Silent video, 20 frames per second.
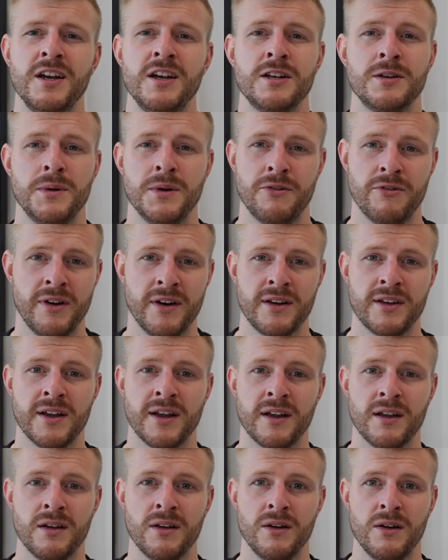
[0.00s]
to be
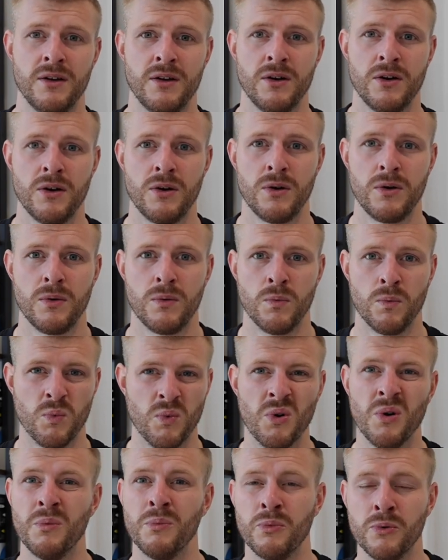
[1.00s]
drinking
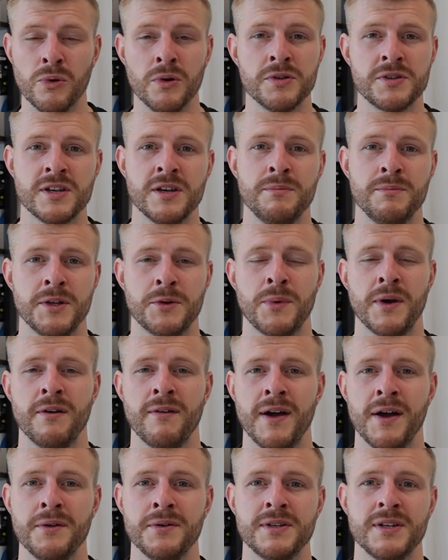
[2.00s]
warm water midway
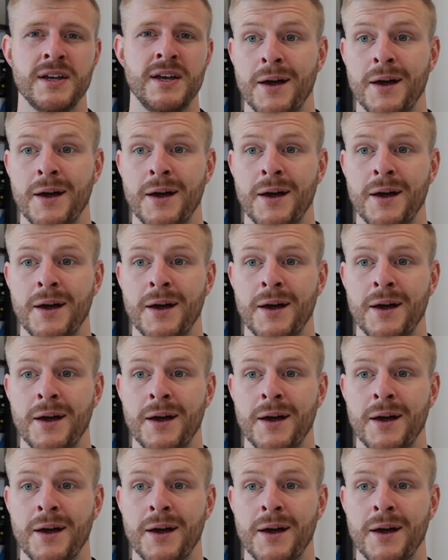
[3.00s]
round.